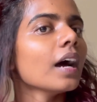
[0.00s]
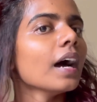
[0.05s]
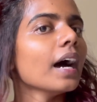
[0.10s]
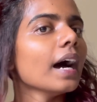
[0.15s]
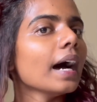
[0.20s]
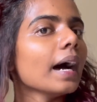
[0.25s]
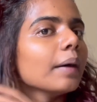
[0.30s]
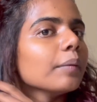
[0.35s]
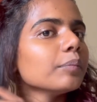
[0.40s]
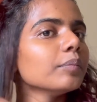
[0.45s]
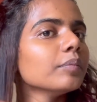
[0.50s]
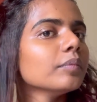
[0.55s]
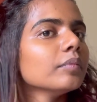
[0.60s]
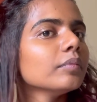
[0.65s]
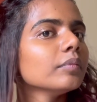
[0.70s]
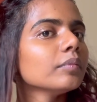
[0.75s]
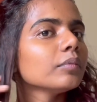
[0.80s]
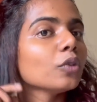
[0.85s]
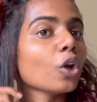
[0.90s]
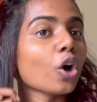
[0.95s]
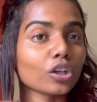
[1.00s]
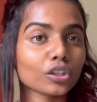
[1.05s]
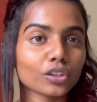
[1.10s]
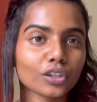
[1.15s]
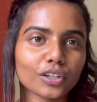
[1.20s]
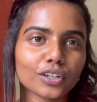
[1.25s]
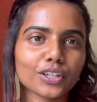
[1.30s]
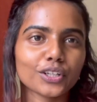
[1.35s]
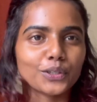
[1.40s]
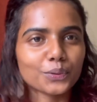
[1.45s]
I'm not
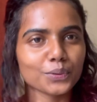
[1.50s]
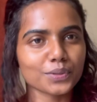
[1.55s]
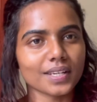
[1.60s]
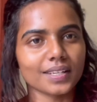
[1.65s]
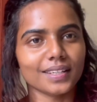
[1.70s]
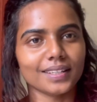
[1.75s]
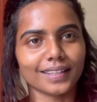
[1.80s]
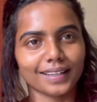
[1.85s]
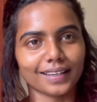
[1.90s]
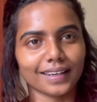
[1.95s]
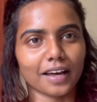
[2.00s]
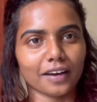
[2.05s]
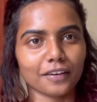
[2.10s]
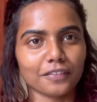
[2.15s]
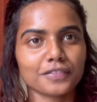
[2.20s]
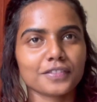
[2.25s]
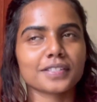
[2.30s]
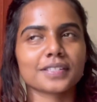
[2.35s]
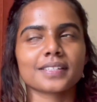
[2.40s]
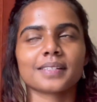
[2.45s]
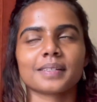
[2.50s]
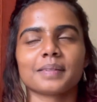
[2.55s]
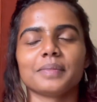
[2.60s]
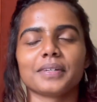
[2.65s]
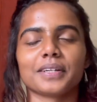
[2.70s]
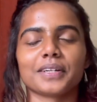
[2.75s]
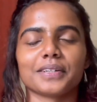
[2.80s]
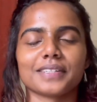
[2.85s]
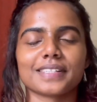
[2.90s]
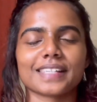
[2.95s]
gonna use any gloves
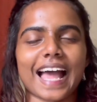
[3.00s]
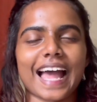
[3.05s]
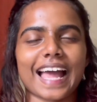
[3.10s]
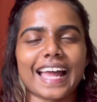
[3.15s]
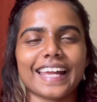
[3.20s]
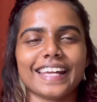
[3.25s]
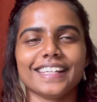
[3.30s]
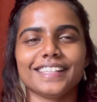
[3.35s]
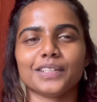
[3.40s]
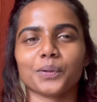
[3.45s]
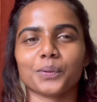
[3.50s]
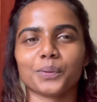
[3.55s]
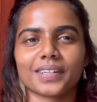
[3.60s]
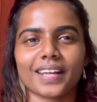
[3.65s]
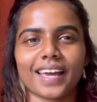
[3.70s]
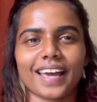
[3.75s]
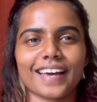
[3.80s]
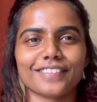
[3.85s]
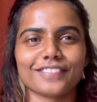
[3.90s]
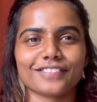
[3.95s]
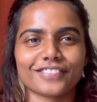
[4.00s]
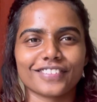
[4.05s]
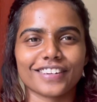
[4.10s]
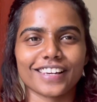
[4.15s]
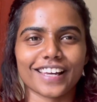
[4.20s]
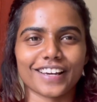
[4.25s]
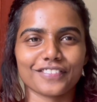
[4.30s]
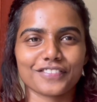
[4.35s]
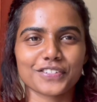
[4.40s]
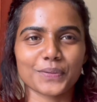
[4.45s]
because I don't have
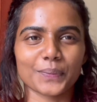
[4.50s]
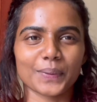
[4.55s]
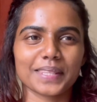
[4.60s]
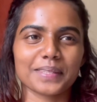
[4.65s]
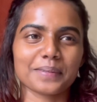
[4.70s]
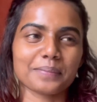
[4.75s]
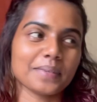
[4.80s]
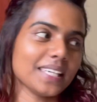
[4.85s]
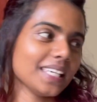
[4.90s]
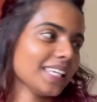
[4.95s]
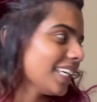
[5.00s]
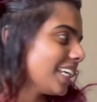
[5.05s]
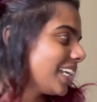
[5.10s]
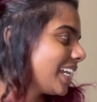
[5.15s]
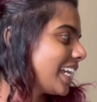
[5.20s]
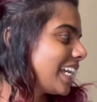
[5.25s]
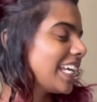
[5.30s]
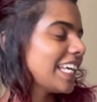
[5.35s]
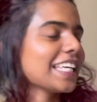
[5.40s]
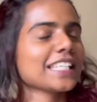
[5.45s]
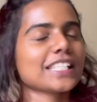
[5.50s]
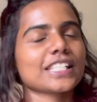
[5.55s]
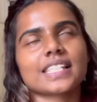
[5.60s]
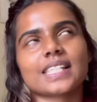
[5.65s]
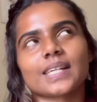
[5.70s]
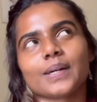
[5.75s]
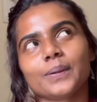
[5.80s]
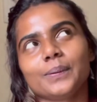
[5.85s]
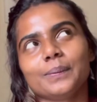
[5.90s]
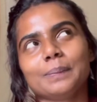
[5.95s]
gloves with me.
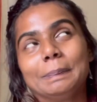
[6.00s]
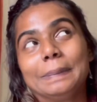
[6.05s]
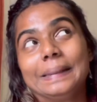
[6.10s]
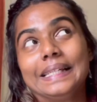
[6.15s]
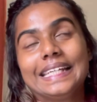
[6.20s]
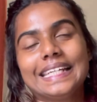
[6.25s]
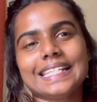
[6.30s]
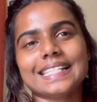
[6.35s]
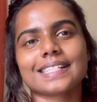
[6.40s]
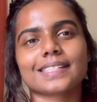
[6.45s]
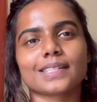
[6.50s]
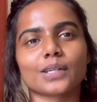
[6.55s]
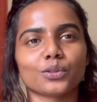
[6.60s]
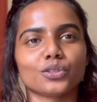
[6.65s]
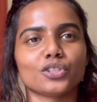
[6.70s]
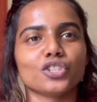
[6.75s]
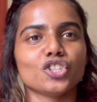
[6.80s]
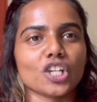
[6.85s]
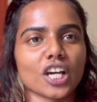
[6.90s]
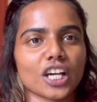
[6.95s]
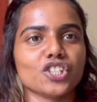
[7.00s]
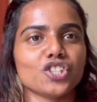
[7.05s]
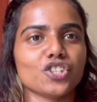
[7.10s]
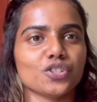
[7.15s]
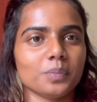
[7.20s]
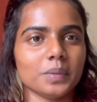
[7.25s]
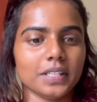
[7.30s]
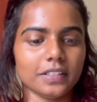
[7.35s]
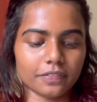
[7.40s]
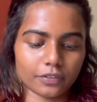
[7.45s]
So please don't judge
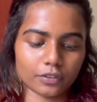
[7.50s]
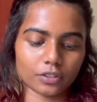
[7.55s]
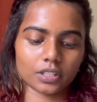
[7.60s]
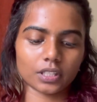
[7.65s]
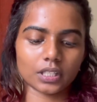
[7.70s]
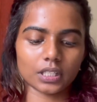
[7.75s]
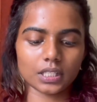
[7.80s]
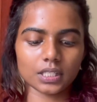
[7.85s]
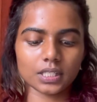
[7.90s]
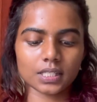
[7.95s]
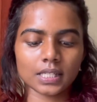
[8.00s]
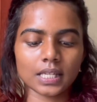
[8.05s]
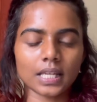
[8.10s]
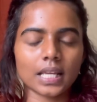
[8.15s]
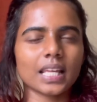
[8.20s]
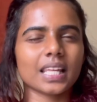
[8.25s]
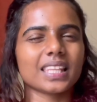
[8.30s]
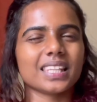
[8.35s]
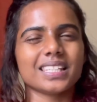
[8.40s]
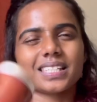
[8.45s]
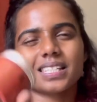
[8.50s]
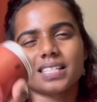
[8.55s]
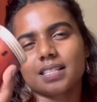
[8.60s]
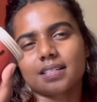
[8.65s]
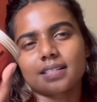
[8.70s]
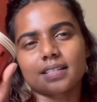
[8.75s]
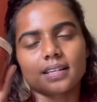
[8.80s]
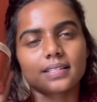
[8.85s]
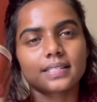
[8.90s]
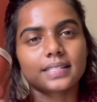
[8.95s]
me for this. This
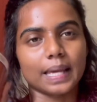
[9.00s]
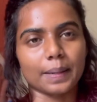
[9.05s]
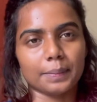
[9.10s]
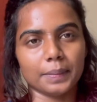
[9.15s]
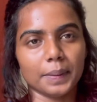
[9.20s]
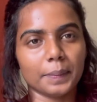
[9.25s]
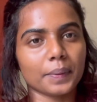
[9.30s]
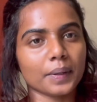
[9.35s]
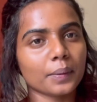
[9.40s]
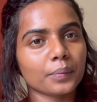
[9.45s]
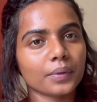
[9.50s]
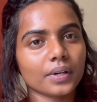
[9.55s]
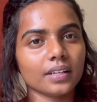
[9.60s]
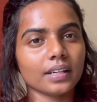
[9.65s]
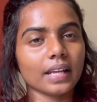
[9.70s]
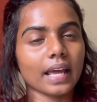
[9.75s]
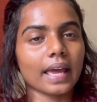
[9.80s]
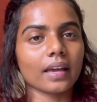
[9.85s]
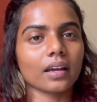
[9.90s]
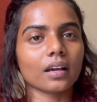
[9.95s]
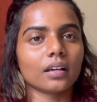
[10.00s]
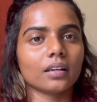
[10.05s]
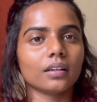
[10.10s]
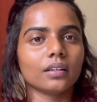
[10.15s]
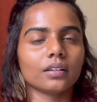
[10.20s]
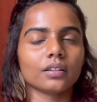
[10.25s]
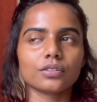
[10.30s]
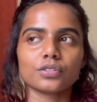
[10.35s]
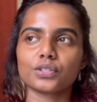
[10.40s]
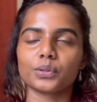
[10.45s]
is a semi-permanent hair
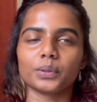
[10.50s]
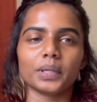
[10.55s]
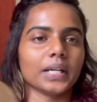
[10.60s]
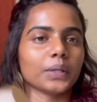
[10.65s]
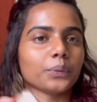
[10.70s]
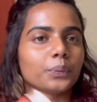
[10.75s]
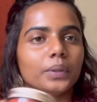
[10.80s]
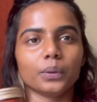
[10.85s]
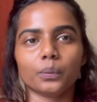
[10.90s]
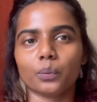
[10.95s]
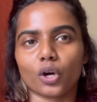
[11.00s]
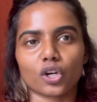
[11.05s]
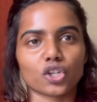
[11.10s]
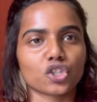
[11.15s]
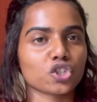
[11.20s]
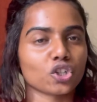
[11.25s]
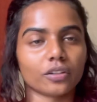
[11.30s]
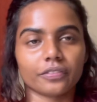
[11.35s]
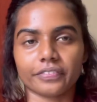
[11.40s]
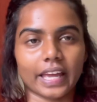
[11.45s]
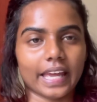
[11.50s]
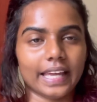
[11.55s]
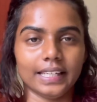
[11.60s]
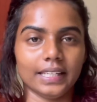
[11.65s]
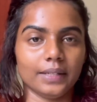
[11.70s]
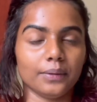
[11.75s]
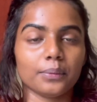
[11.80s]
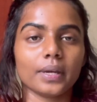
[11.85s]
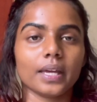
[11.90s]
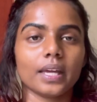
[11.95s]
color, so it will wash off
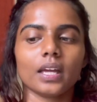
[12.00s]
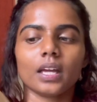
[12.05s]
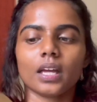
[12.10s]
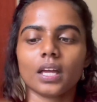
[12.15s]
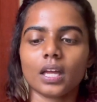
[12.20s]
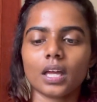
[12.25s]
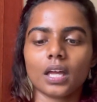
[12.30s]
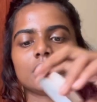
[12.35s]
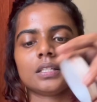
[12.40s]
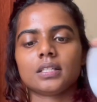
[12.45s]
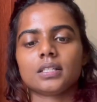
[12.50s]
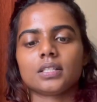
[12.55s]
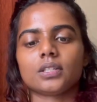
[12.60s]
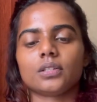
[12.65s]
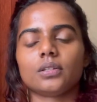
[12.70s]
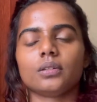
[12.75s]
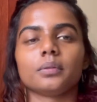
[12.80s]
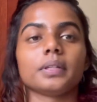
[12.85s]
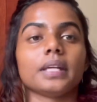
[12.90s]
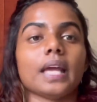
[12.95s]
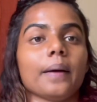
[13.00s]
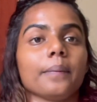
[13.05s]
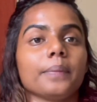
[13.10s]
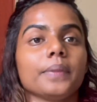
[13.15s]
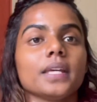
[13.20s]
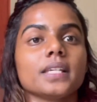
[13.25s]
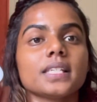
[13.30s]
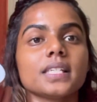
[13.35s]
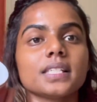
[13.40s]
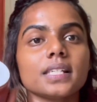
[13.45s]
anyway. So yeah,
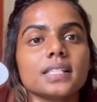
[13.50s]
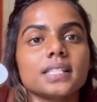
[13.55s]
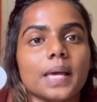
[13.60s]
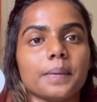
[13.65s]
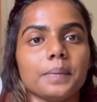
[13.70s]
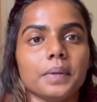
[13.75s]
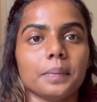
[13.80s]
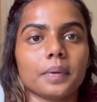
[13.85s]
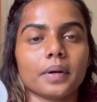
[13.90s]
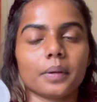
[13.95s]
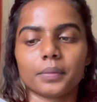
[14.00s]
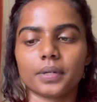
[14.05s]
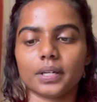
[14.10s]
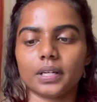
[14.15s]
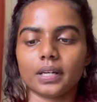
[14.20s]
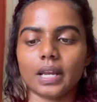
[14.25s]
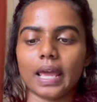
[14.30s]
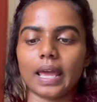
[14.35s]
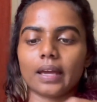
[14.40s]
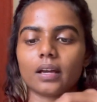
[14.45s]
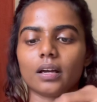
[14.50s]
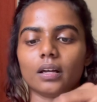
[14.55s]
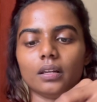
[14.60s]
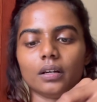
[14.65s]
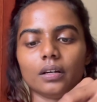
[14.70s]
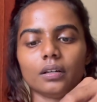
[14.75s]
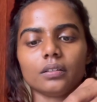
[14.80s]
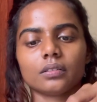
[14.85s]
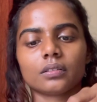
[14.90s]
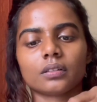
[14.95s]
this is a semi-permanent hair color.